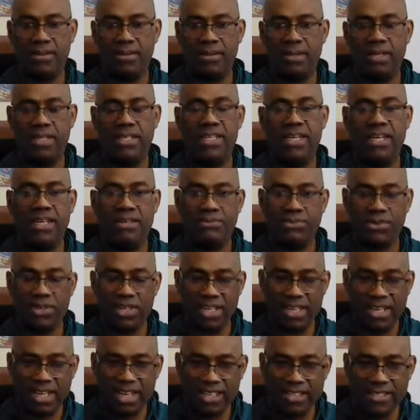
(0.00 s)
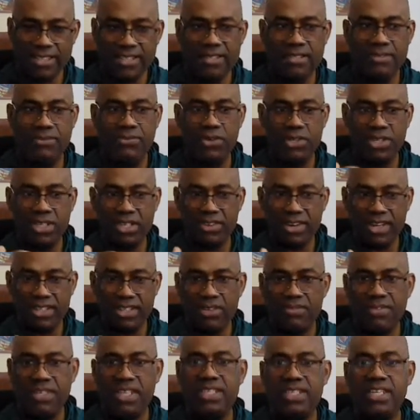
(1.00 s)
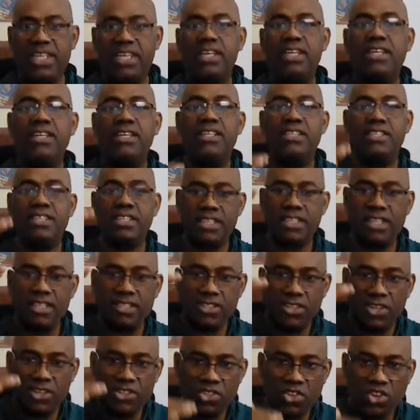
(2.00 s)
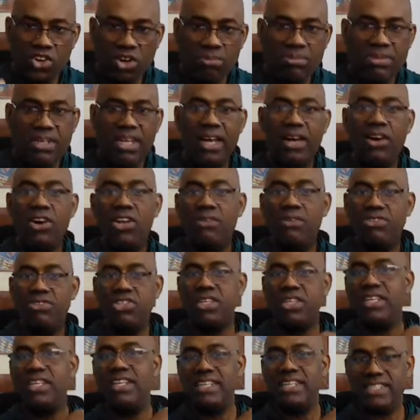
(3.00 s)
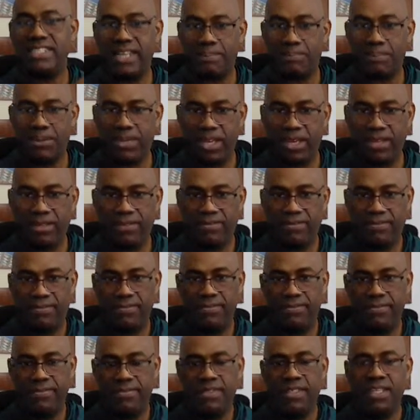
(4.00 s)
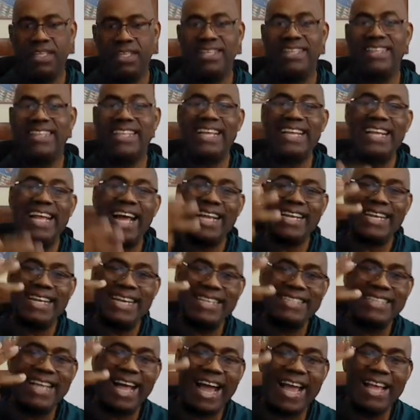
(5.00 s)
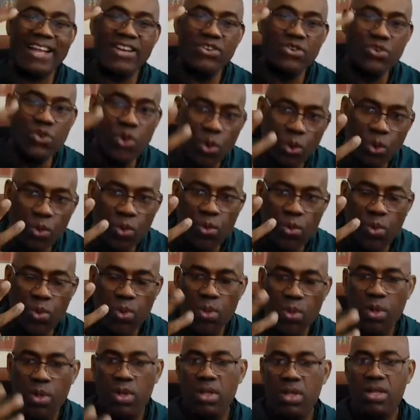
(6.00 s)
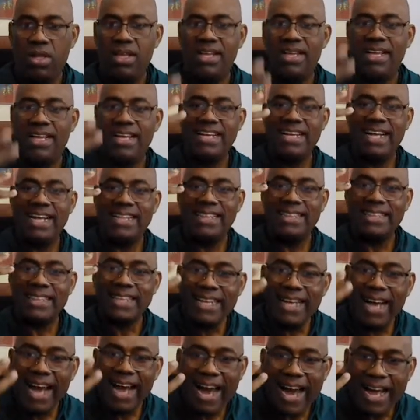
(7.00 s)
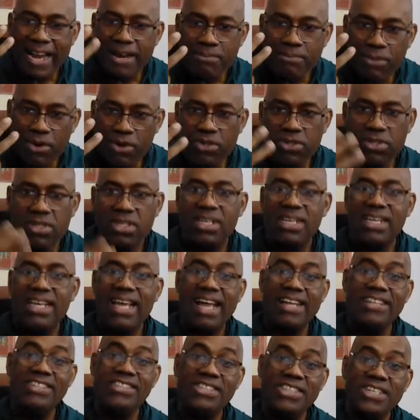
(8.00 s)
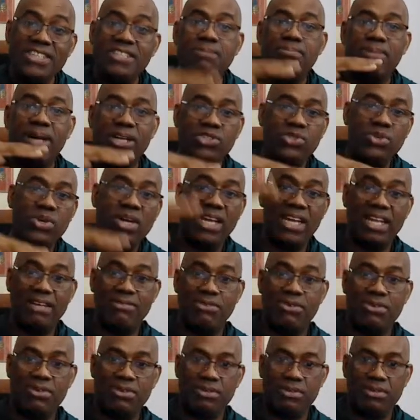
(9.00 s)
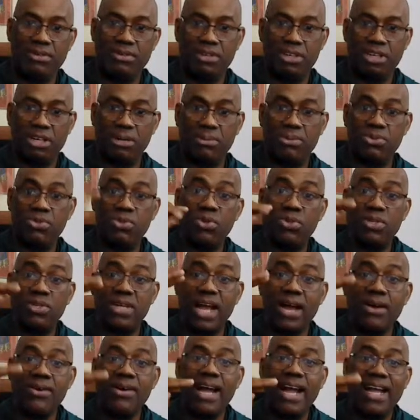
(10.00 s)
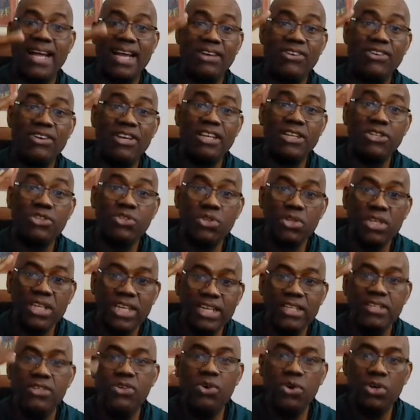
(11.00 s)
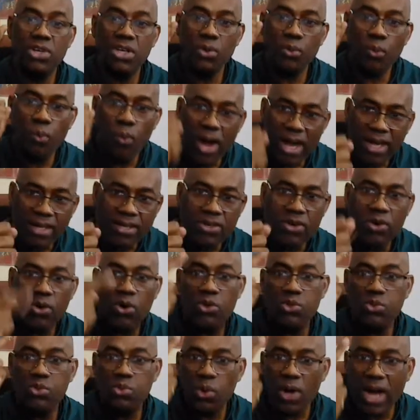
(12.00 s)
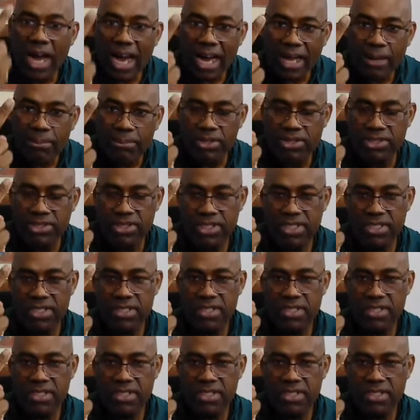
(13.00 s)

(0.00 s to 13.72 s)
Then for the rest of the day, the thing just calmed down. All of a sudden, it disappeared. Then at least I know that 3 almonds can change my sugar level up. So now I can only eat only 1 or 2 almonds